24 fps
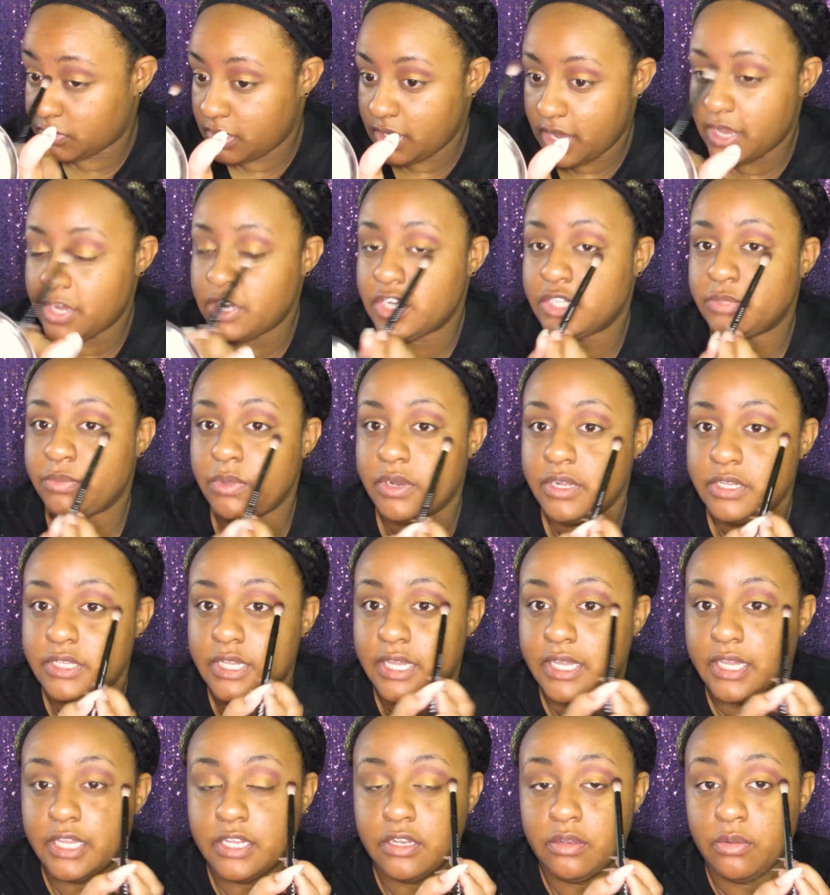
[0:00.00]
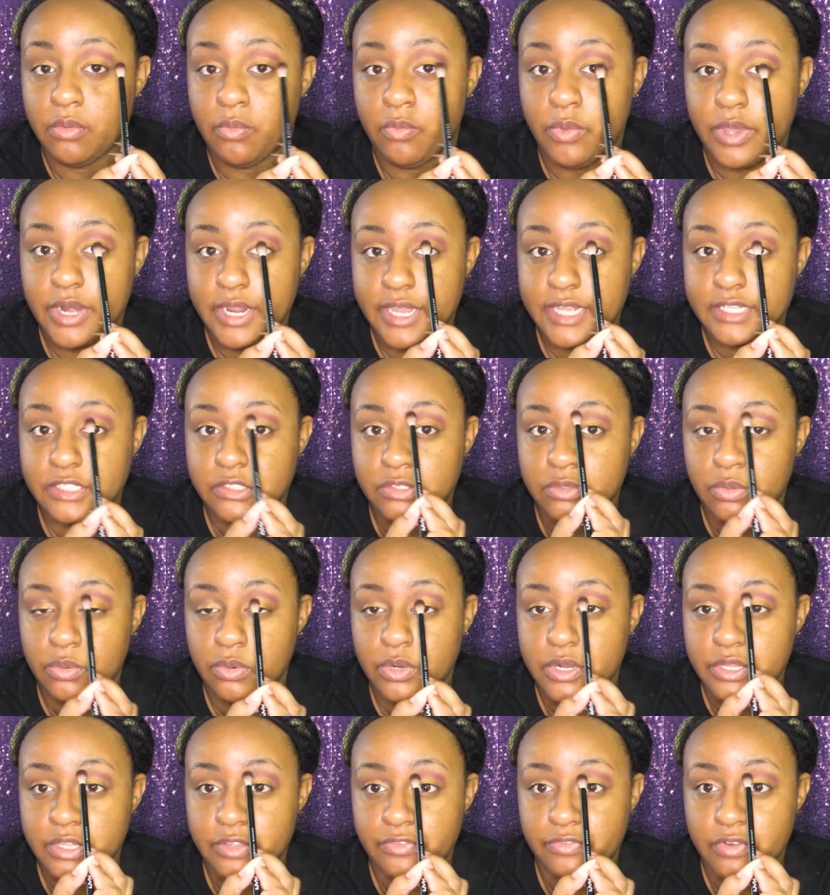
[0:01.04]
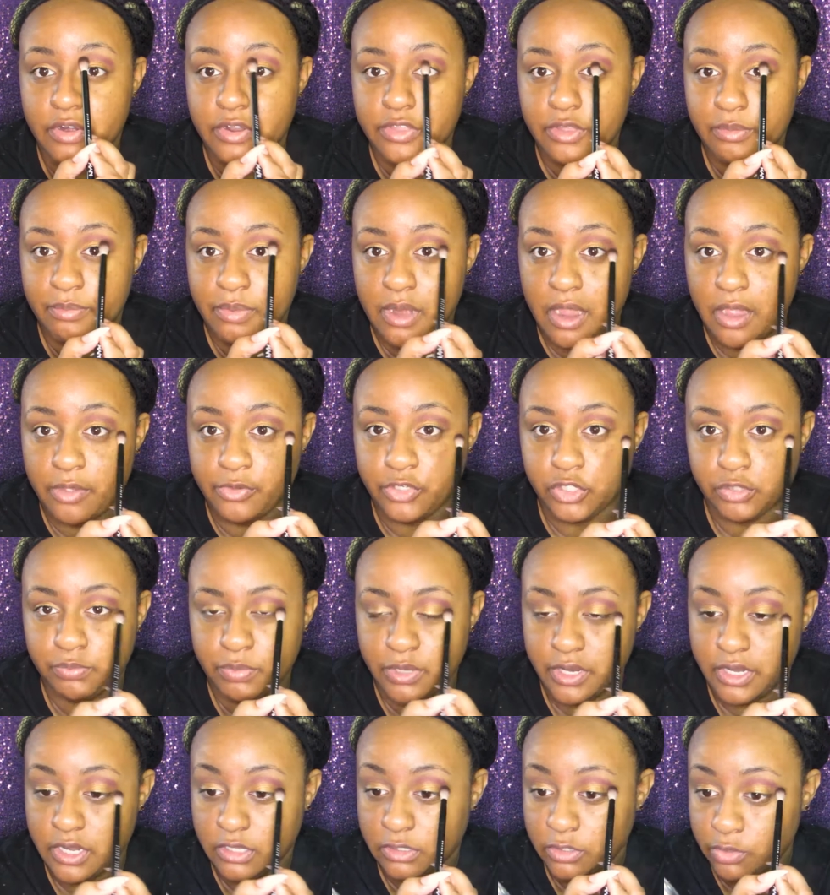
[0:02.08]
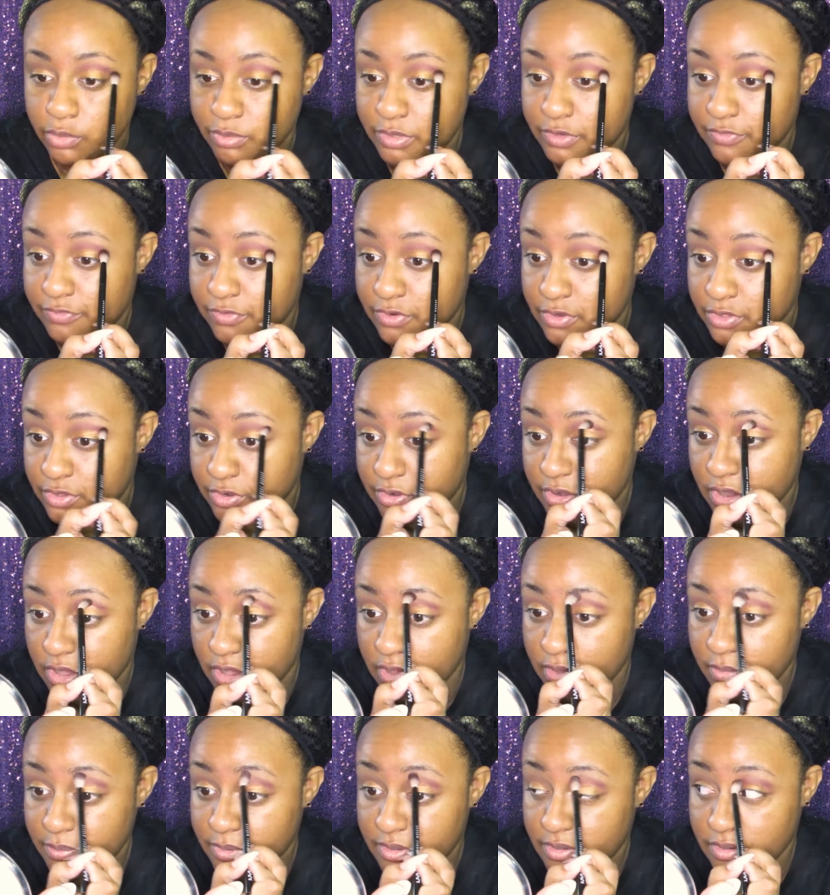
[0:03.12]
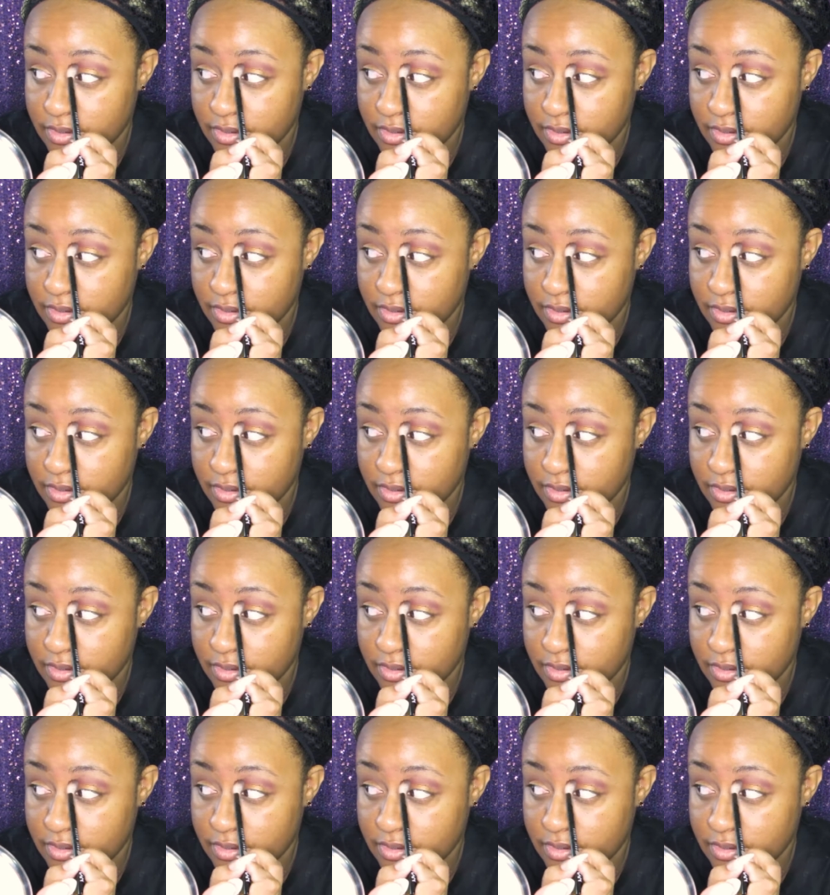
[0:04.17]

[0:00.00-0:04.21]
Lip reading: You just want to take it, when it gets toward the front of the brow, just bring it a little bit further up.